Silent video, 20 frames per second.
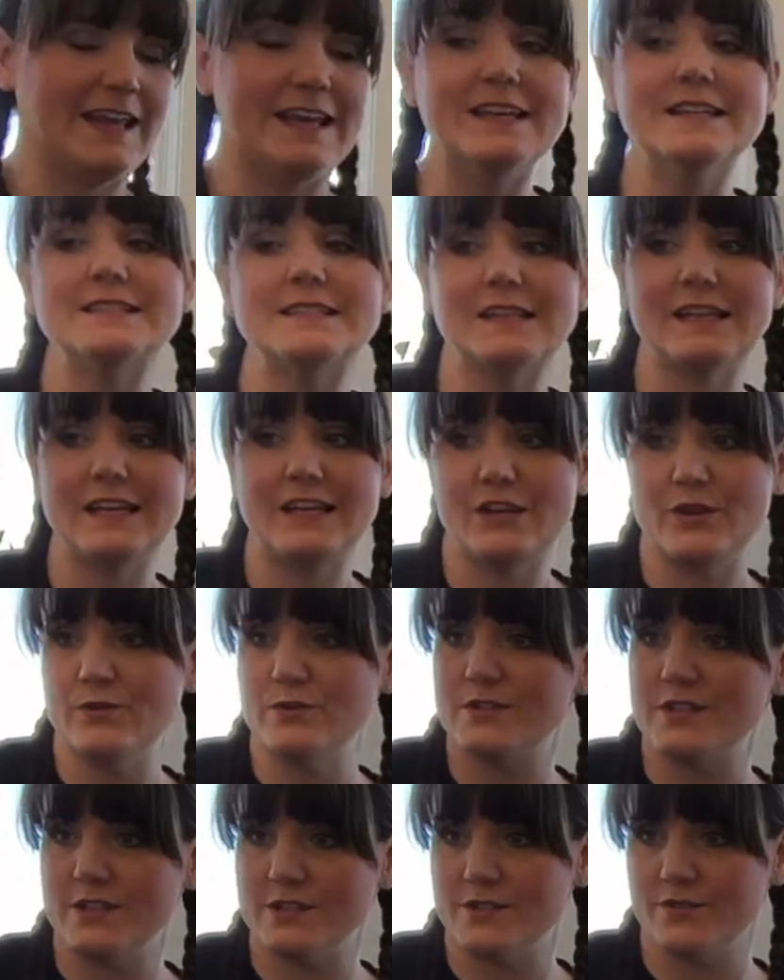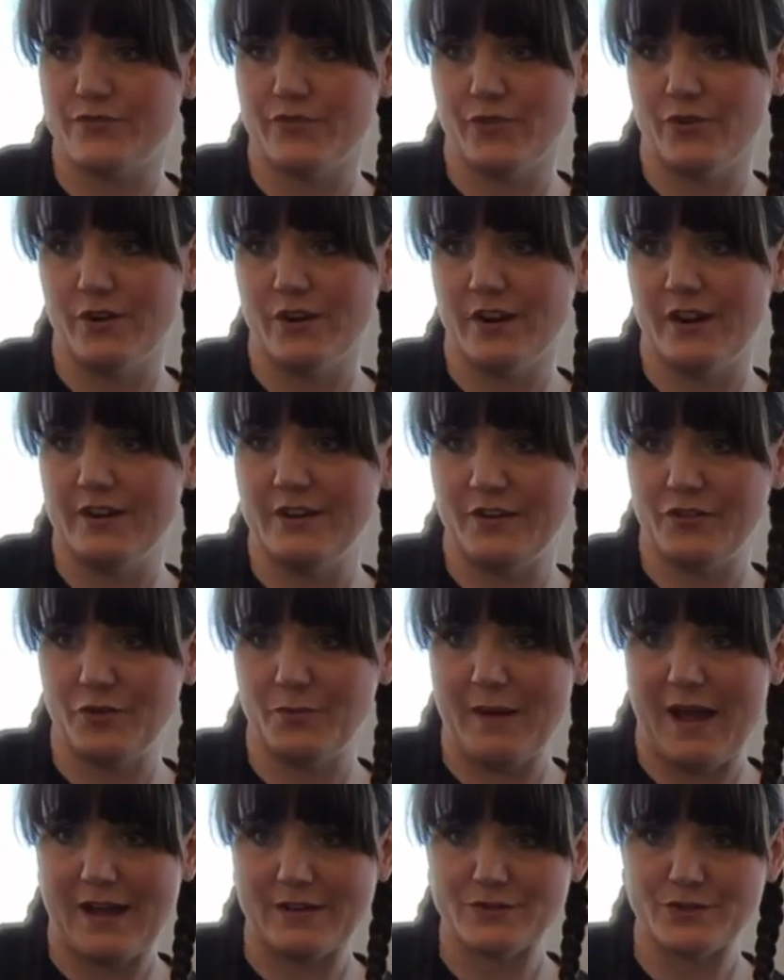easily use this for another
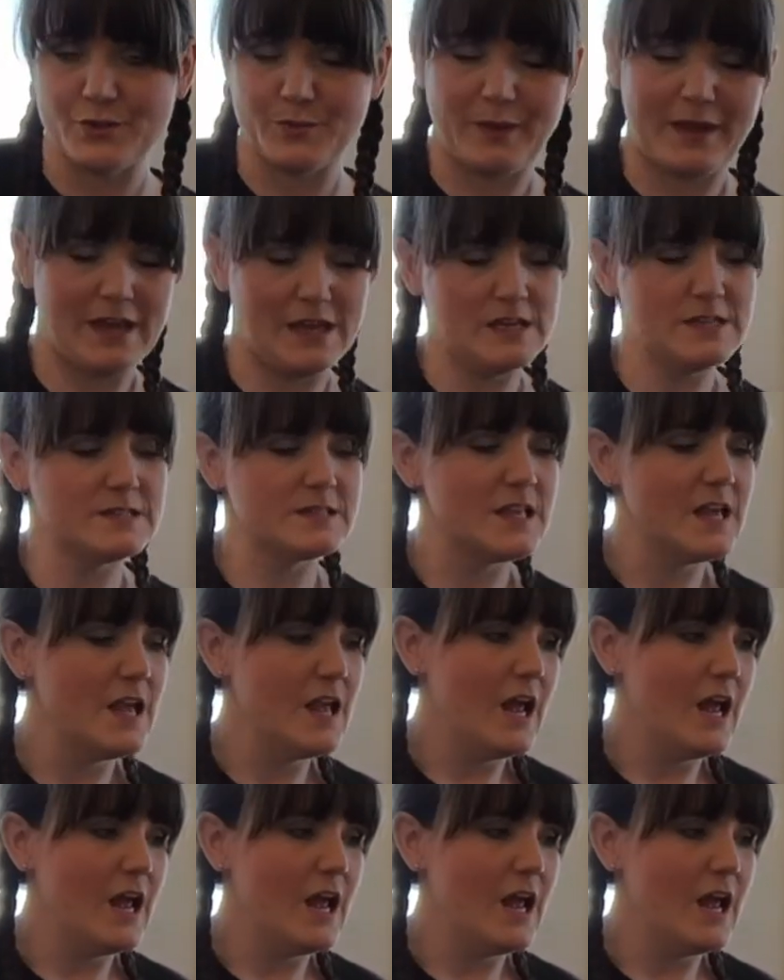masterpiece.